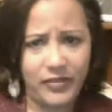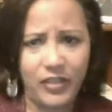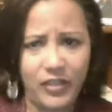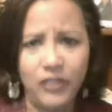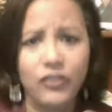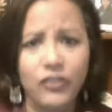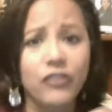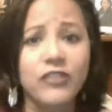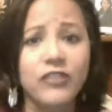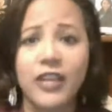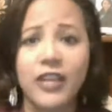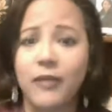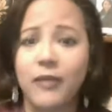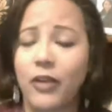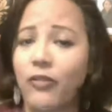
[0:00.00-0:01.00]
You're
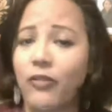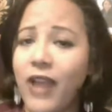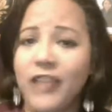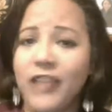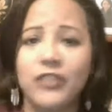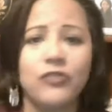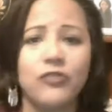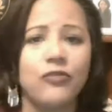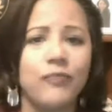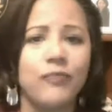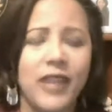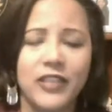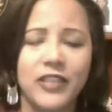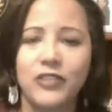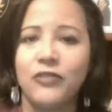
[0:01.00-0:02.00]
talking about grad school,
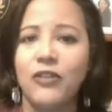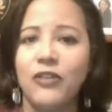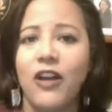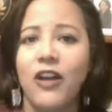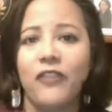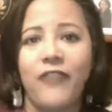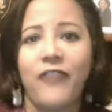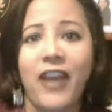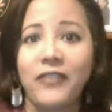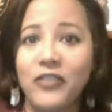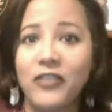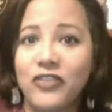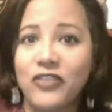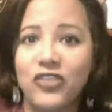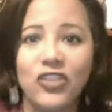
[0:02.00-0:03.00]
med school, 5
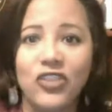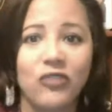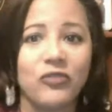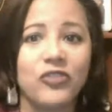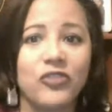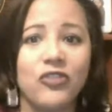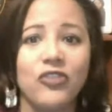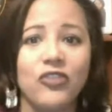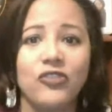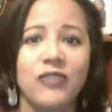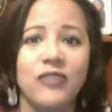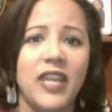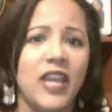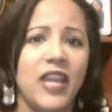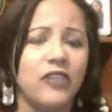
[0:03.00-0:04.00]
years in general
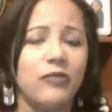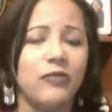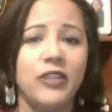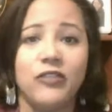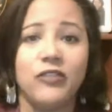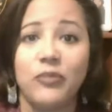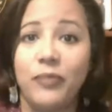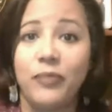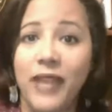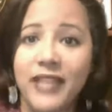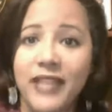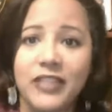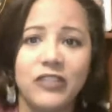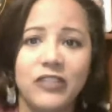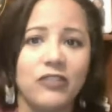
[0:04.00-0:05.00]
surgery, 3 years of
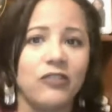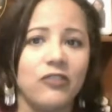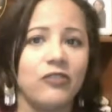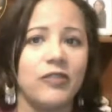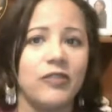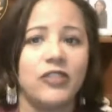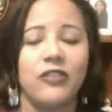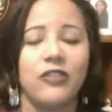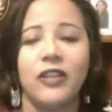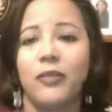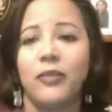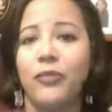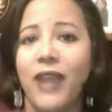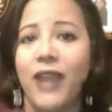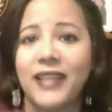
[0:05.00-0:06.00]
plastic surgery, starting
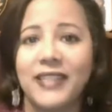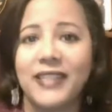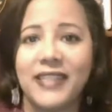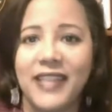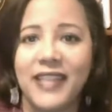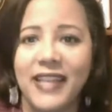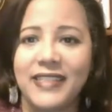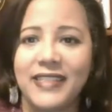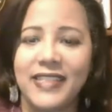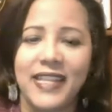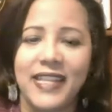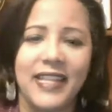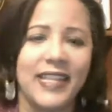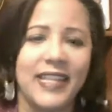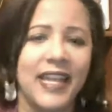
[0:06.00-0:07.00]
a practice in
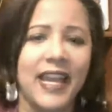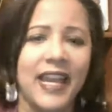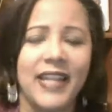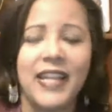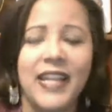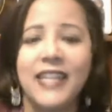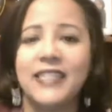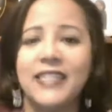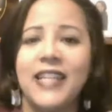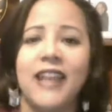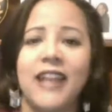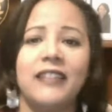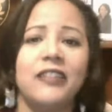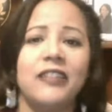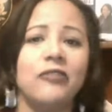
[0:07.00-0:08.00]
1989, to
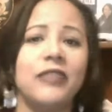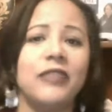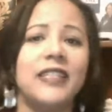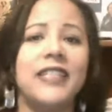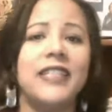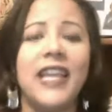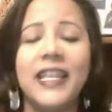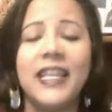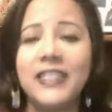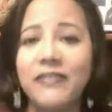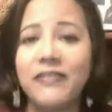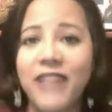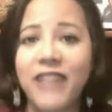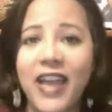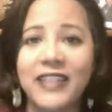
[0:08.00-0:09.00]
now literally tens
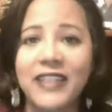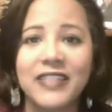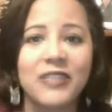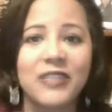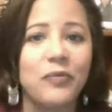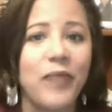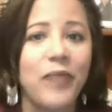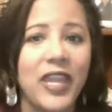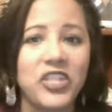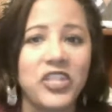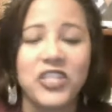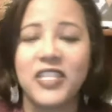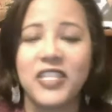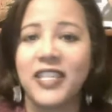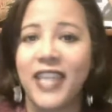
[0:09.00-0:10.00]
of thousands of
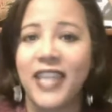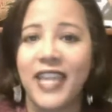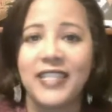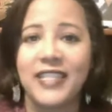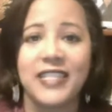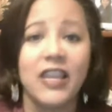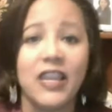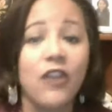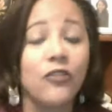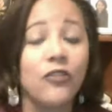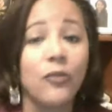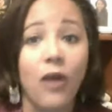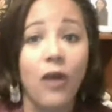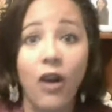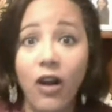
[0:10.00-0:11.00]
patients and cases
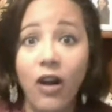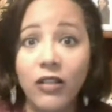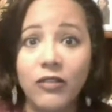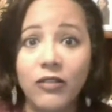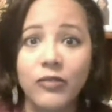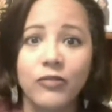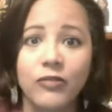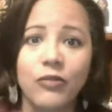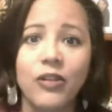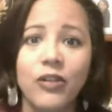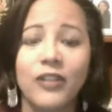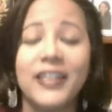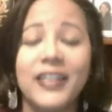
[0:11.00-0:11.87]
from all over the world.